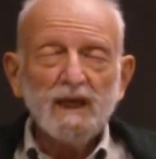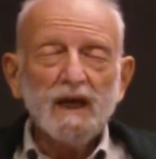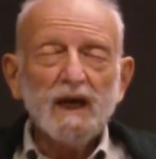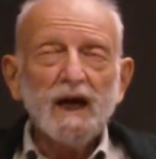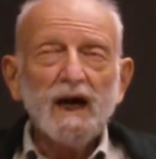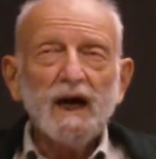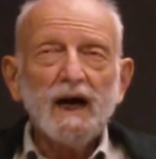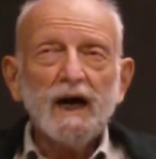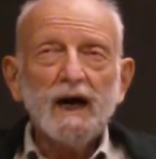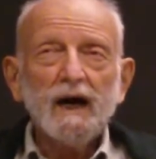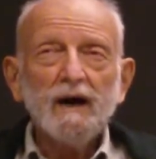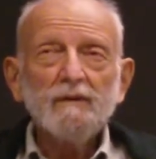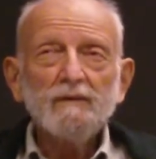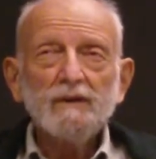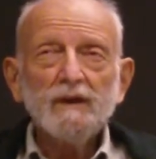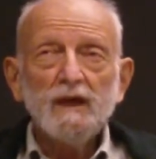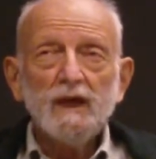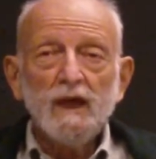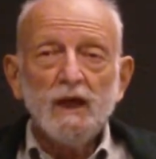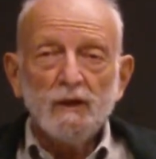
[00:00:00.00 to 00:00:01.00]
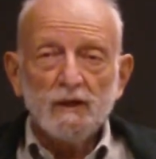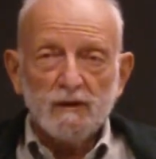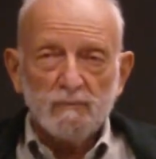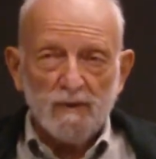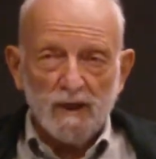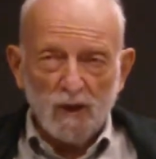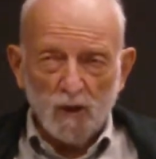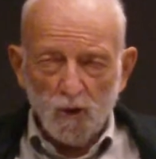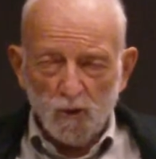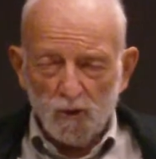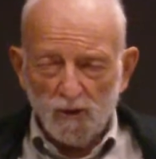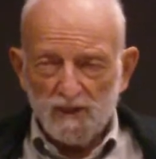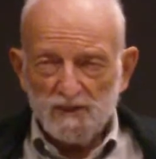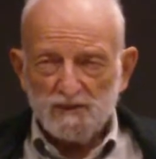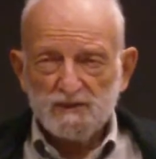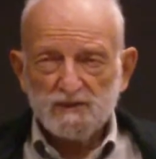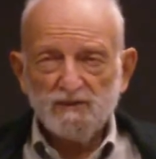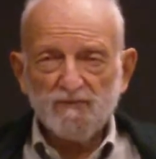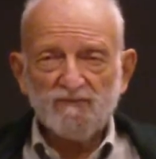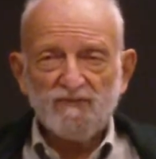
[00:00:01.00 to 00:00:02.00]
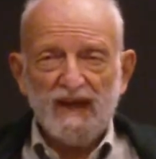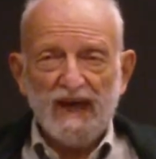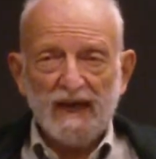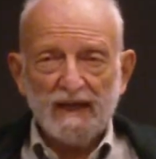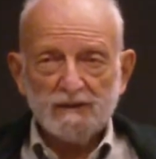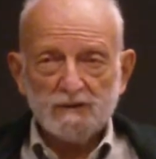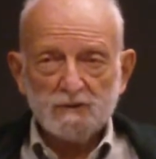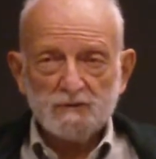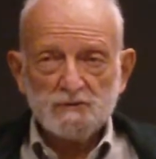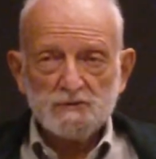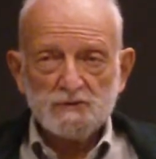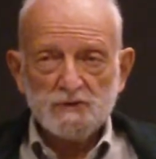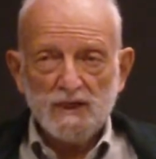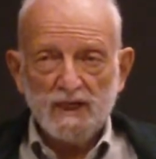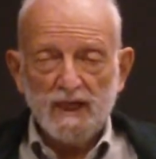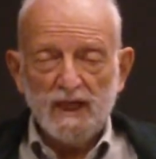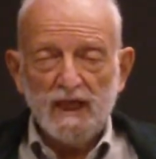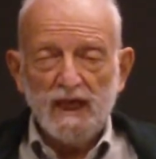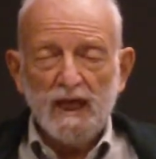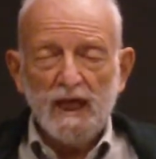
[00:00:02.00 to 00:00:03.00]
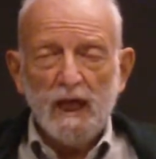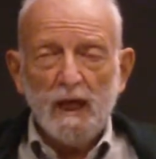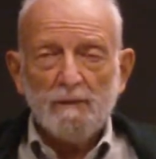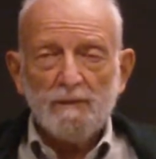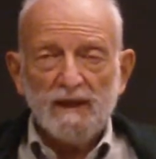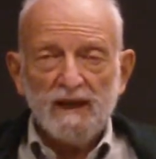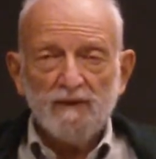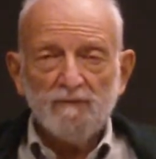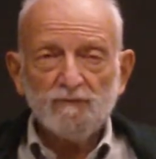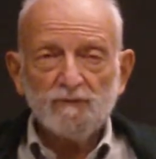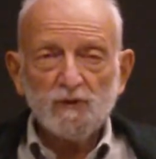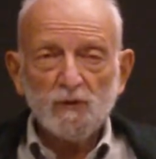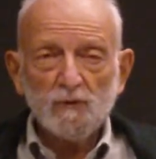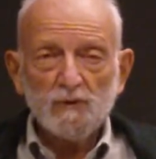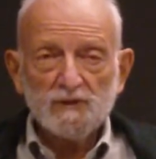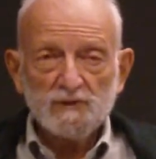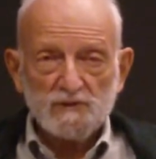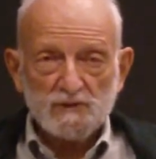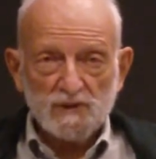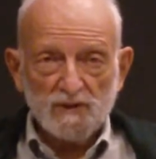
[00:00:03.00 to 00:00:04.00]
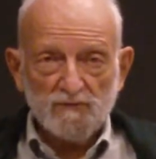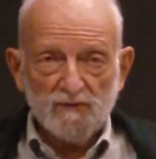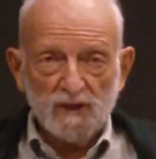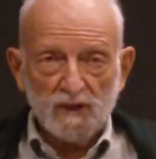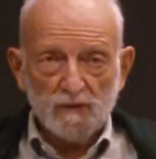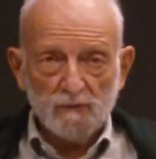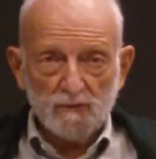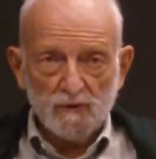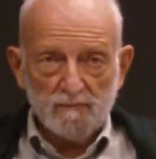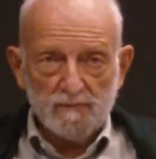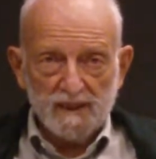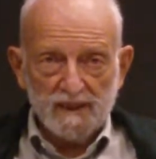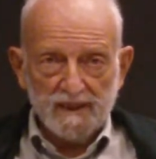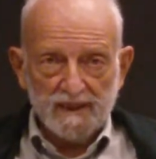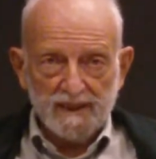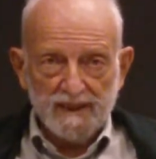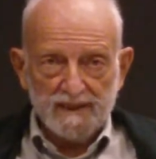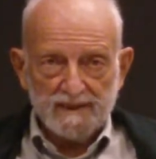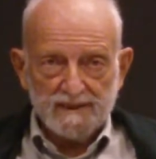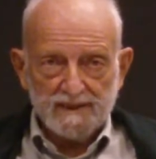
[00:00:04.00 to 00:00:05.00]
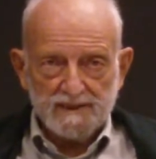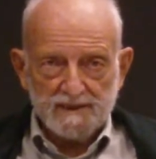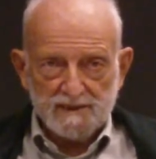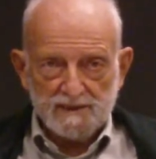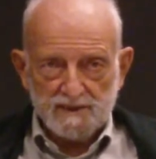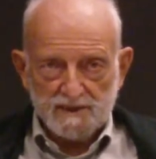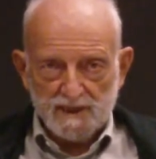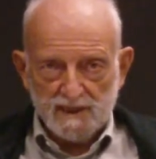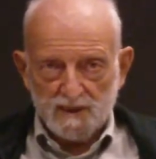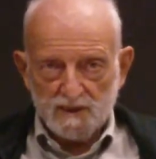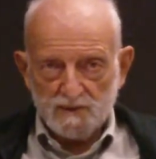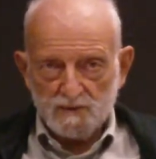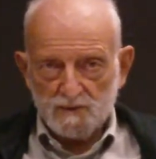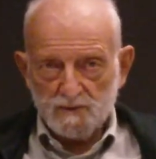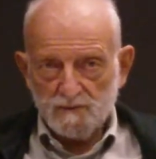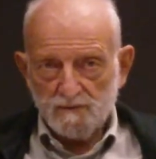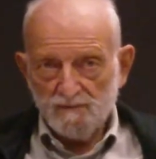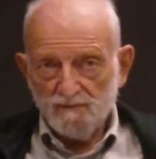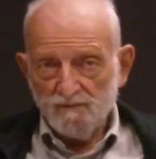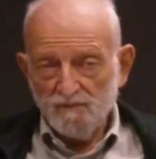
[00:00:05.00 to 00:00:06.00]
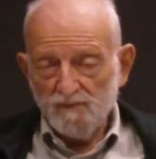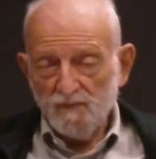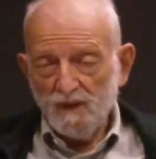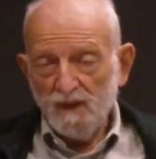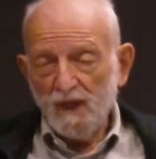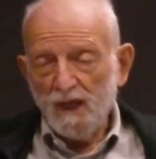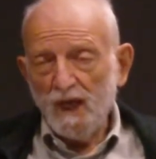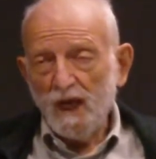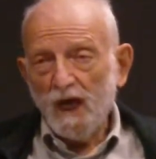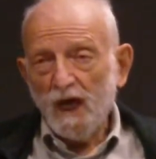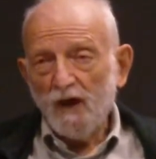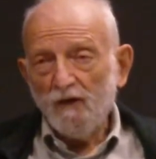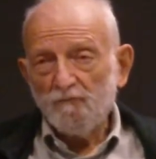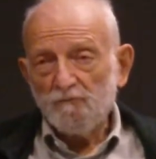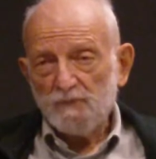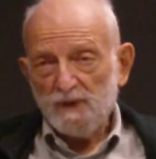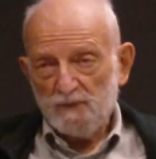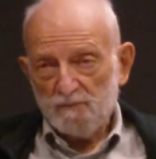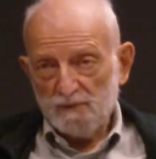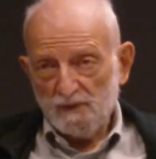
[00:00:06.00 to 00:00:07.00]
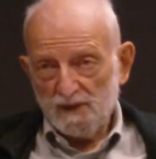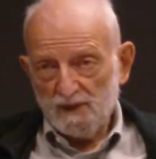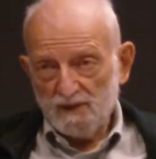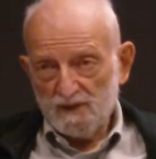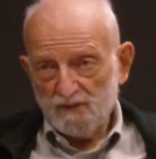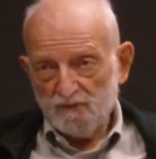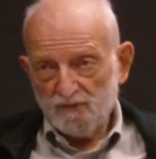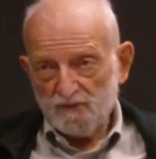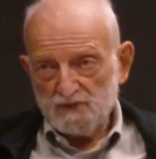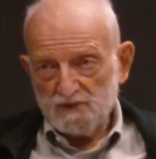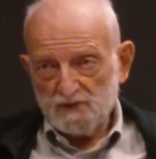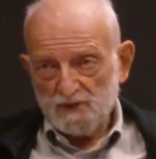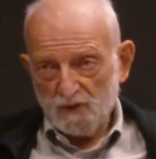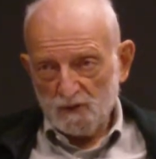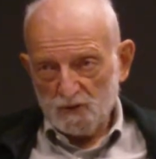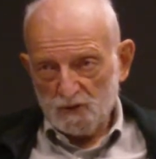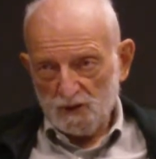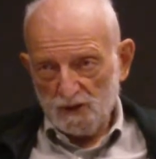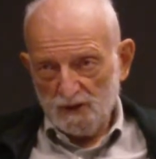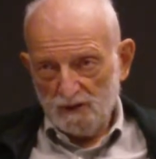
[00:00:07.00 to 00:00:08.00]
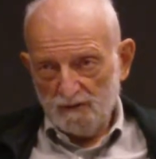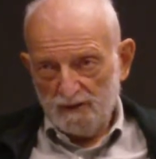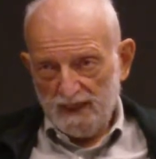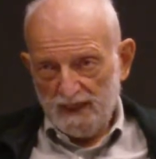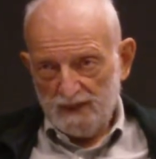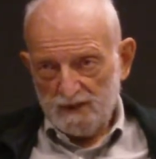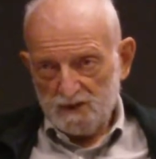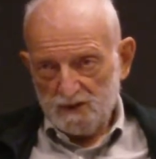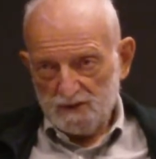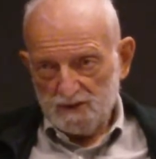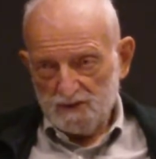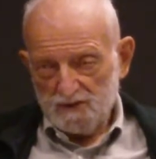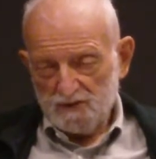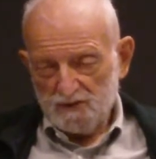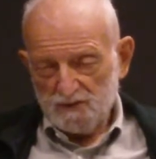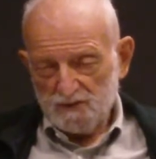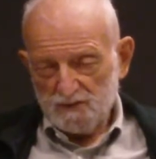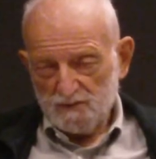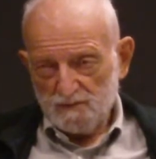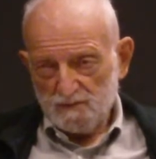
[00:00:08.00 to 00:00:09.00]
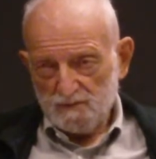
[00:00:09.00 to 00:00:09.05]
It could be a whole list of factors that influence the vulnerability to disease of people in different social locations.